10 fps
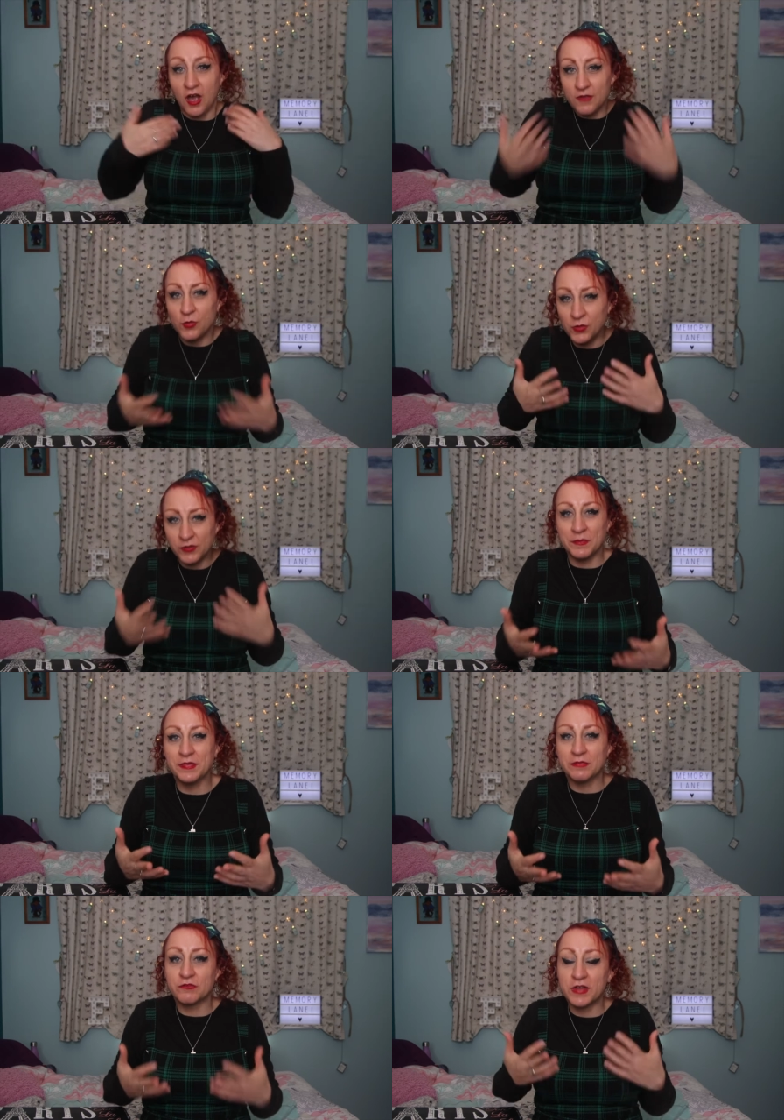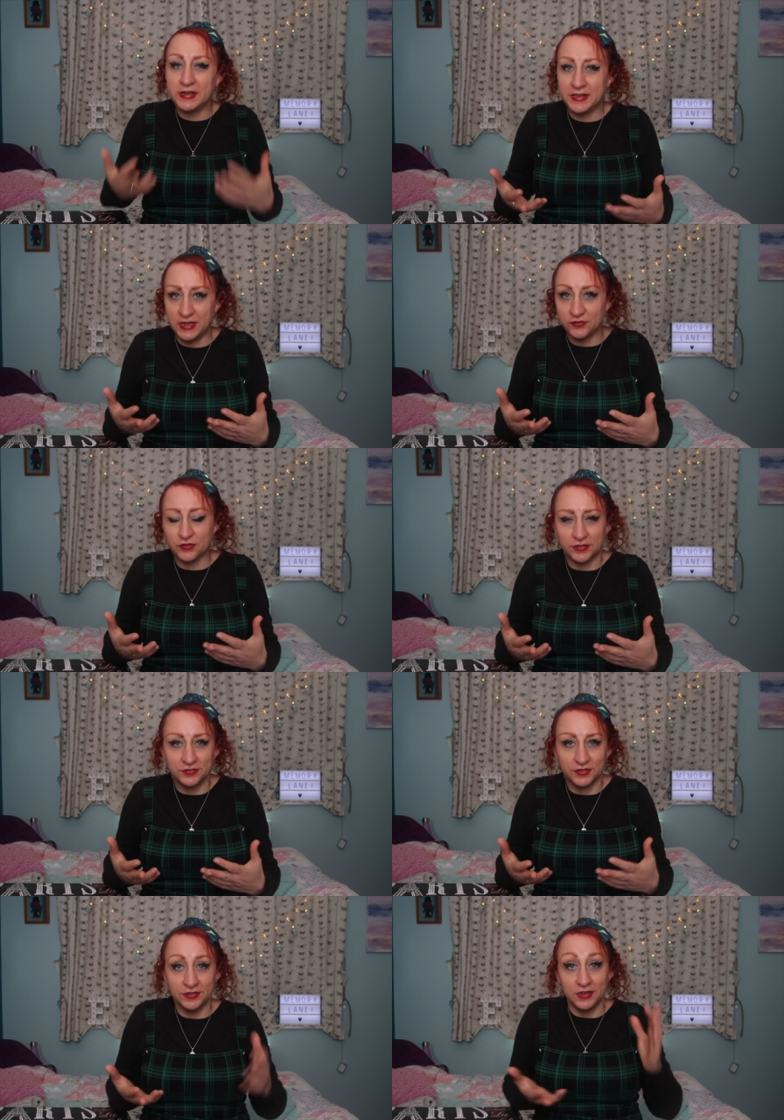I've always been really
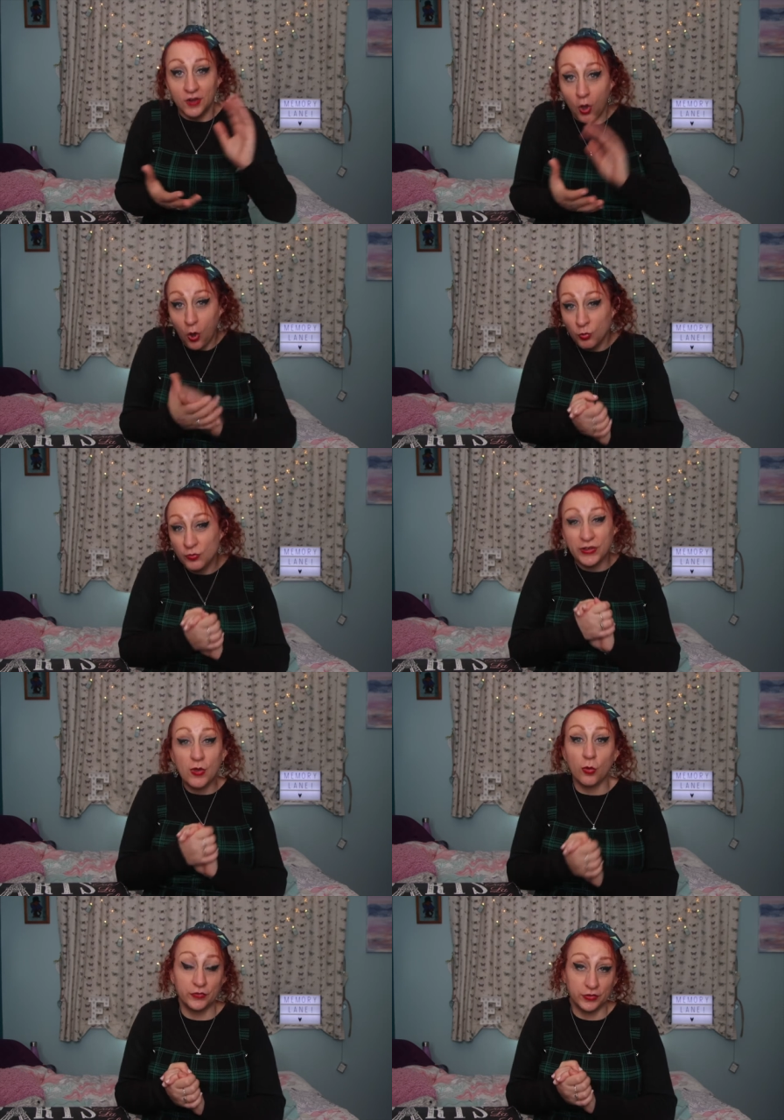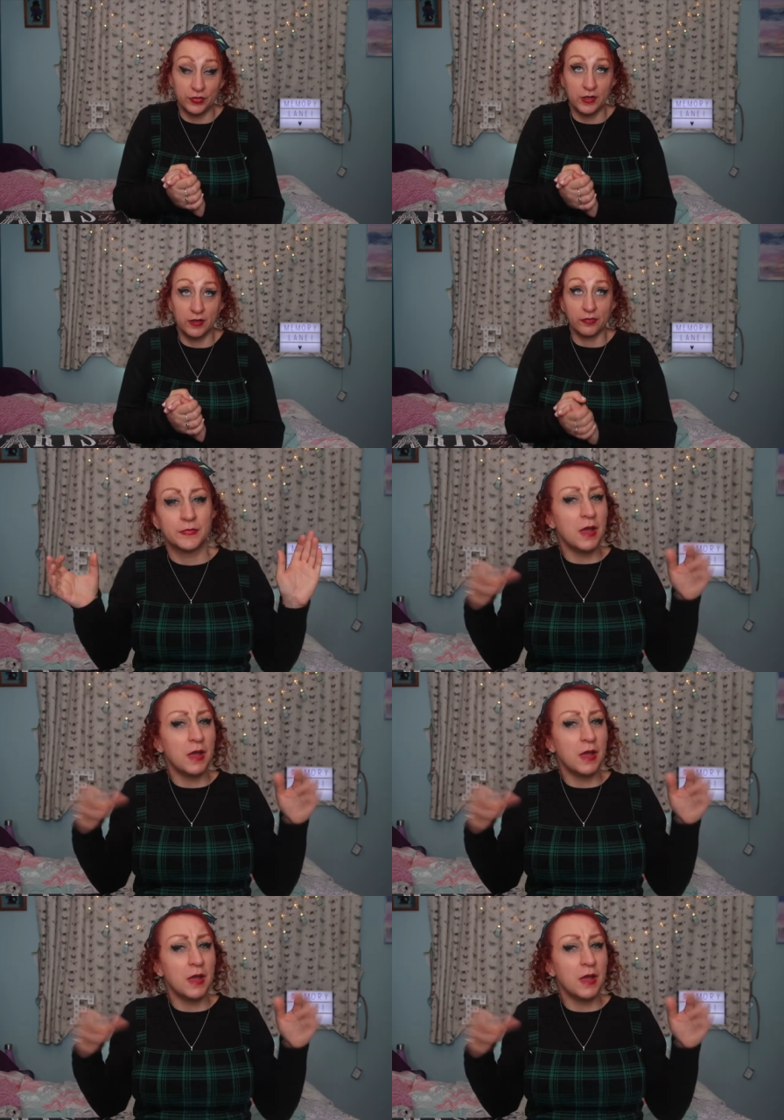interested in holding on to things.